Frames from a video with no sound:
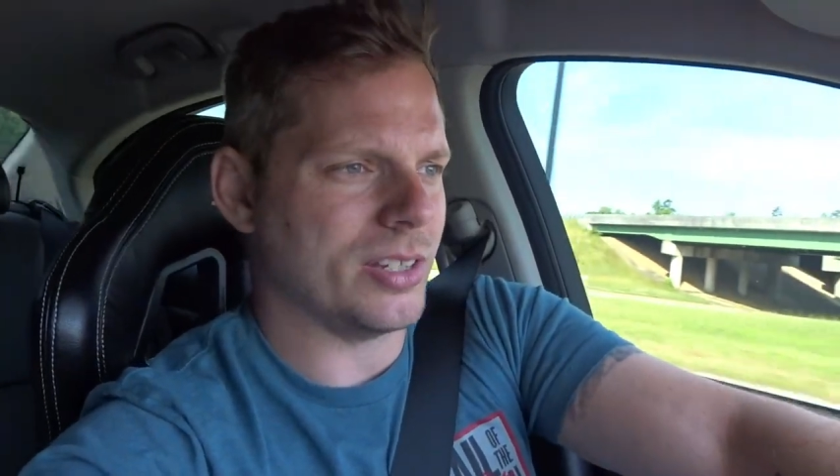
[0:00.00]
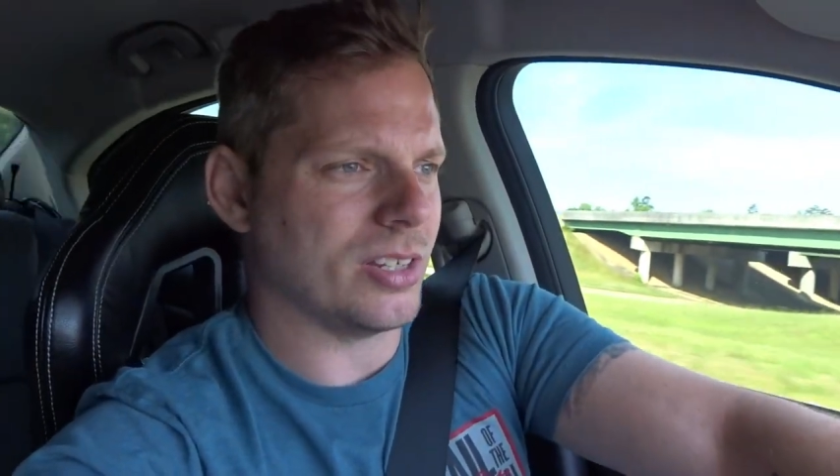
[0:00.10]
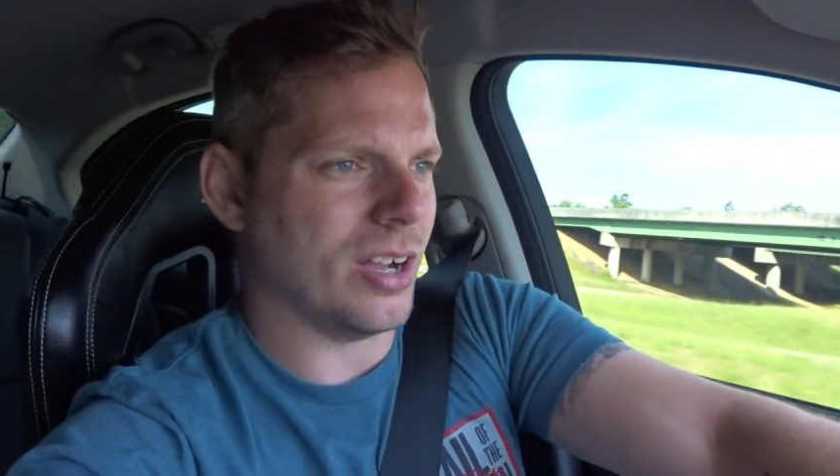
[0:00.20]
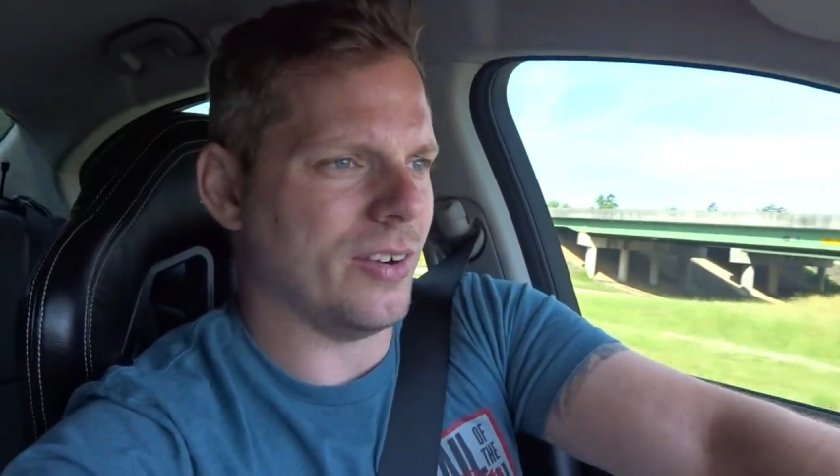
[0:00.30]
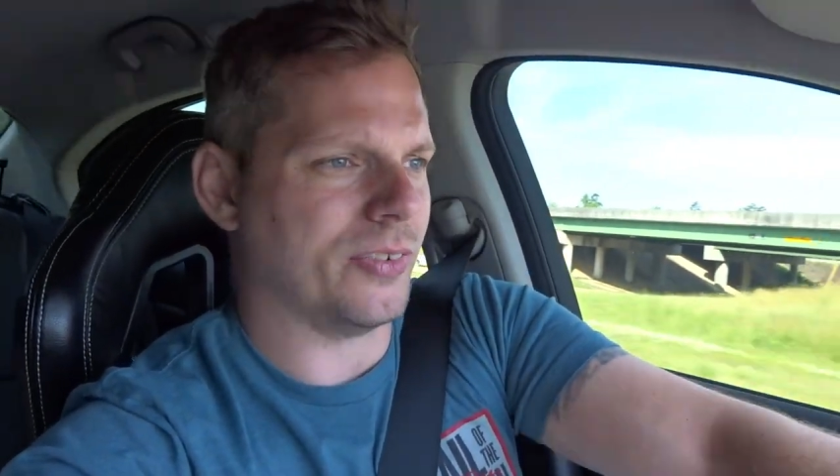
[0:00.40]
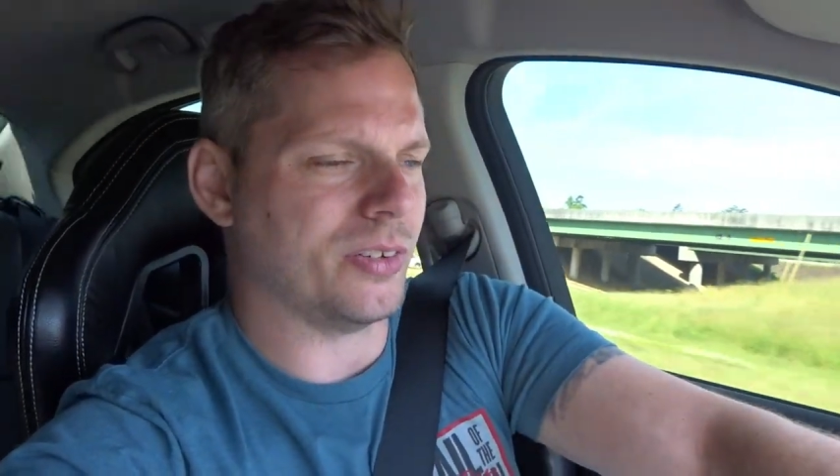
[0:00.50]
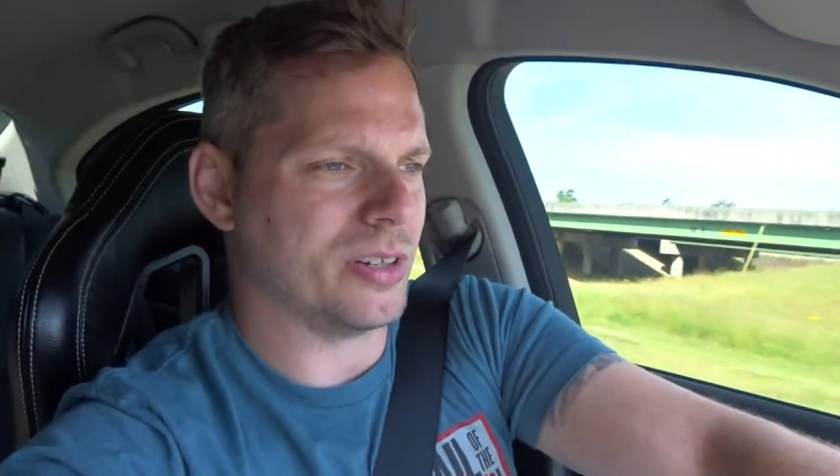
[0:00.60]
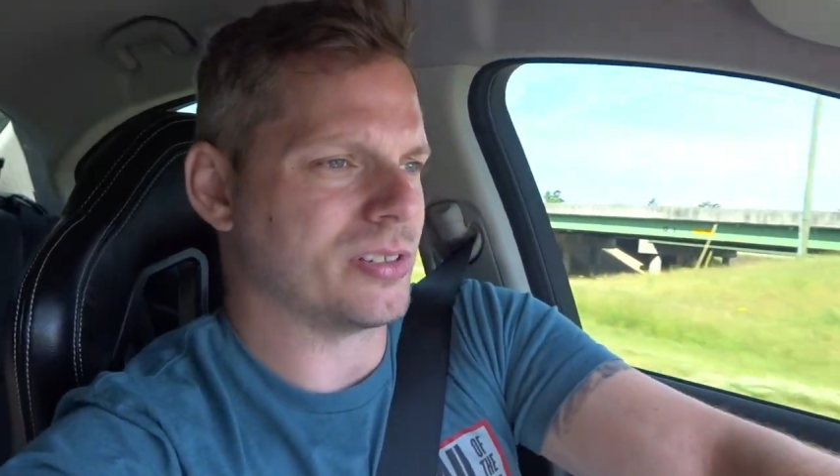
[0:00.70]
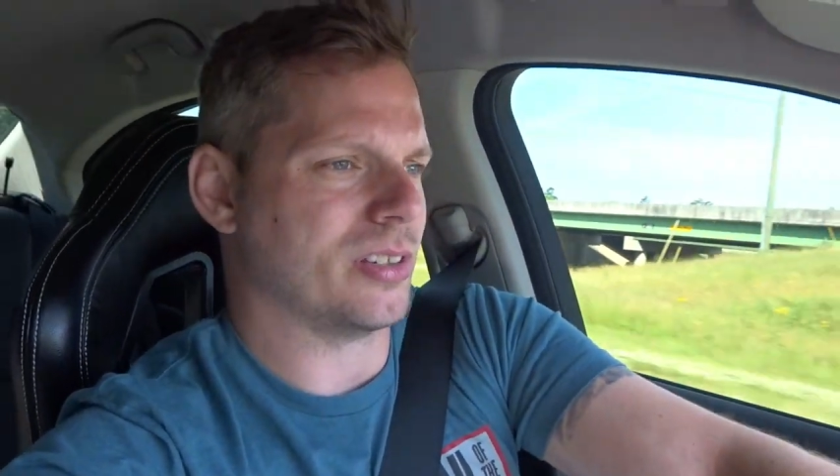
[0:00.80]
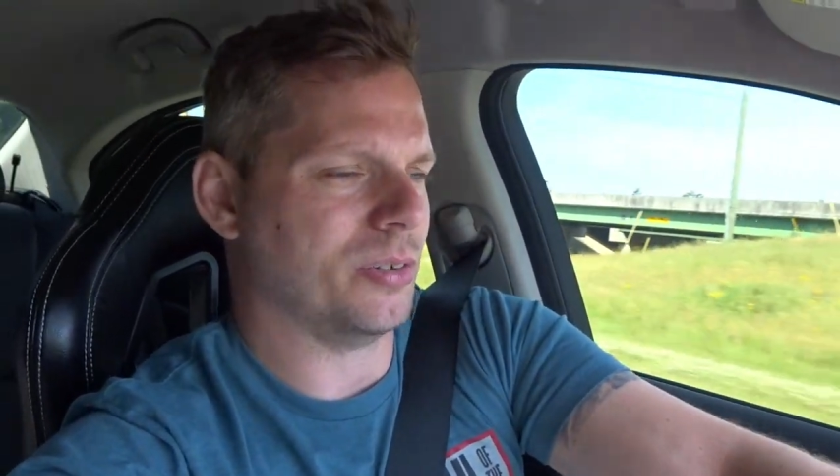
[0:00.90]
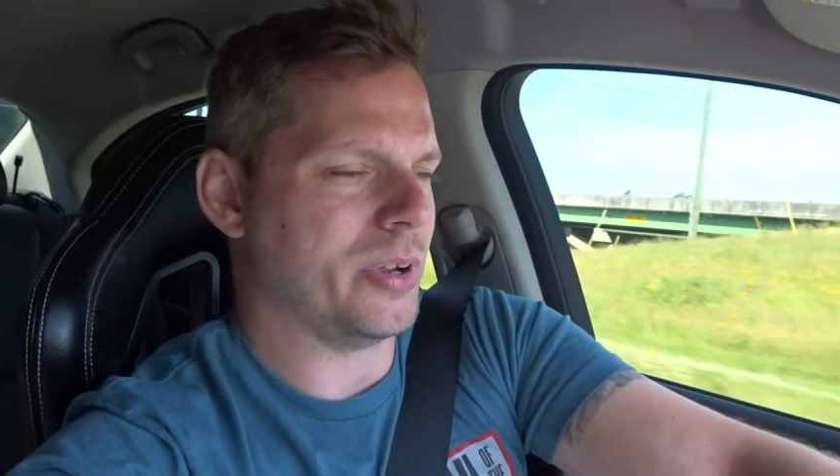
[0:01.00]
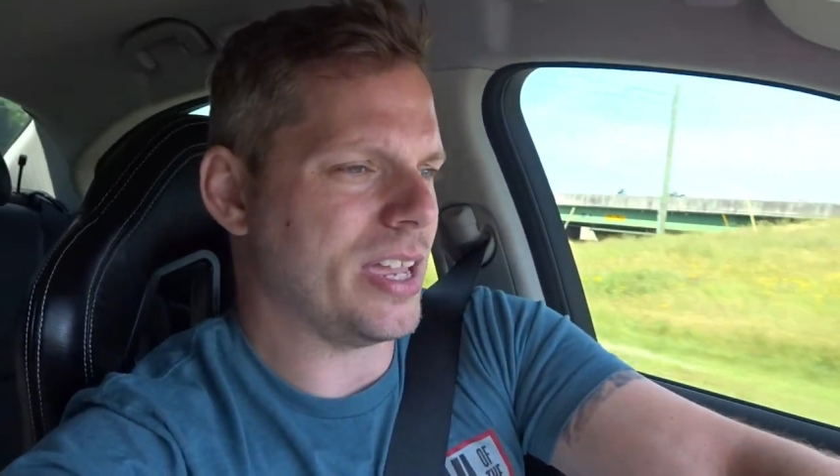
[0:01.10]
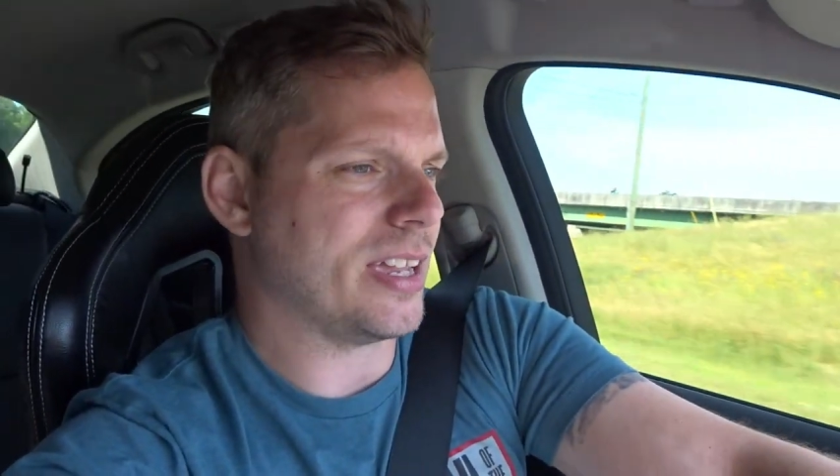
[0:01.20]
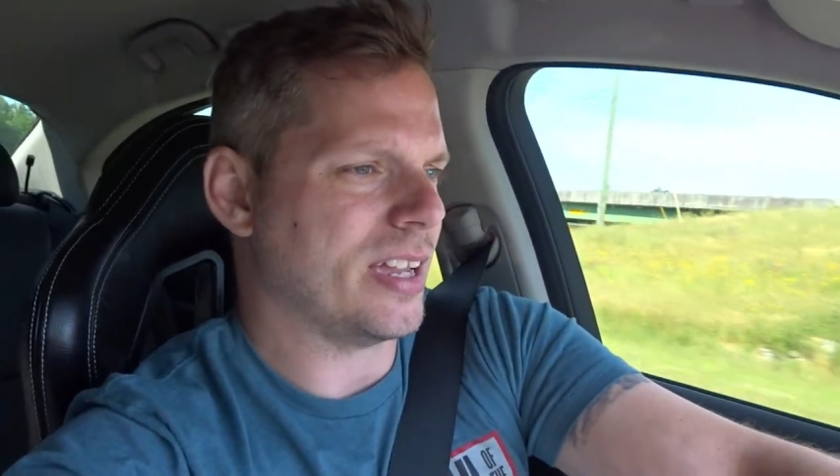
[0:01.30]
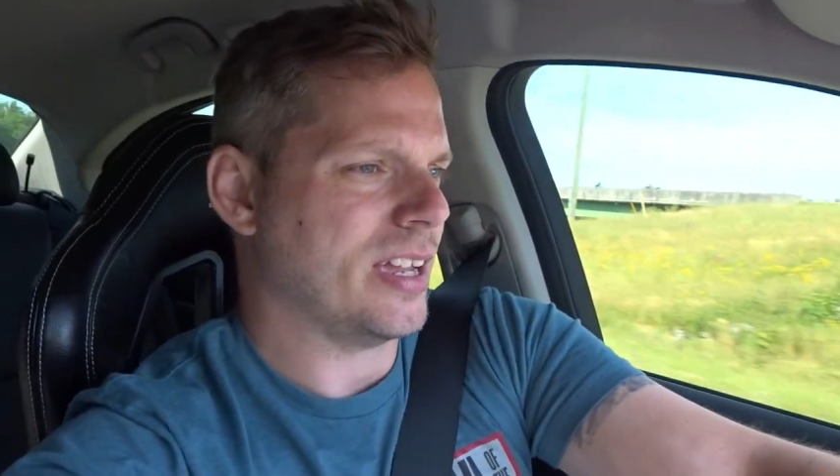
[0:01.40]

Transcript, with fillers: I took off for the rest of the week.